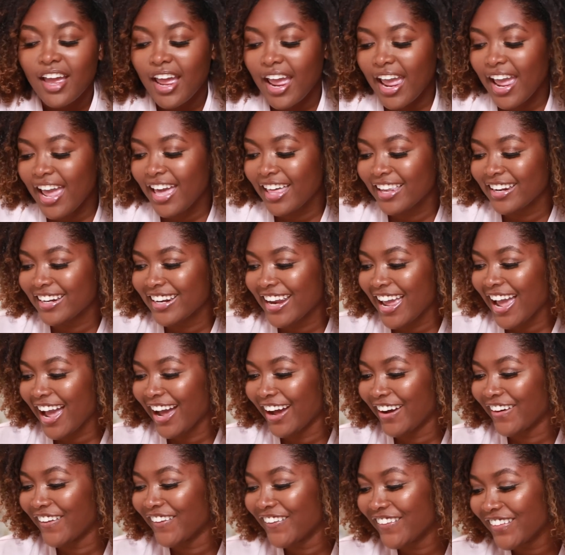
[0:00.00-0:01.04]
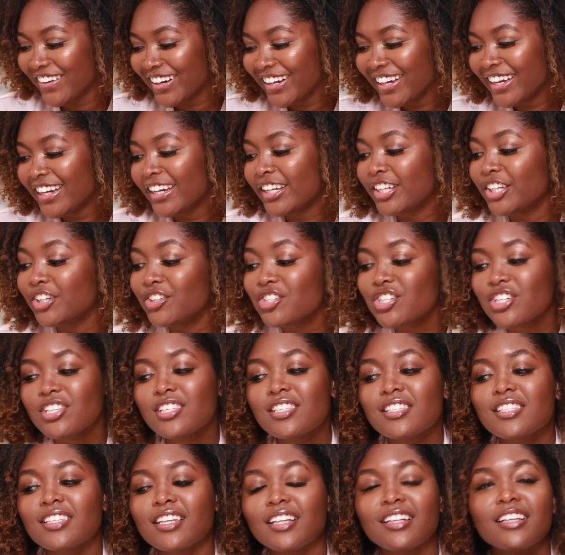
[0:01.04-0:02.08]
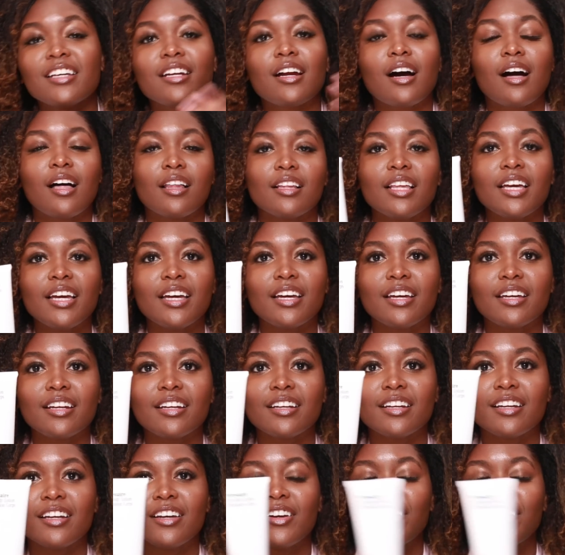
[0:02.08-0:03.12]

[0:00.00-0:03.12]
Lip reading: And now you just seal it all in.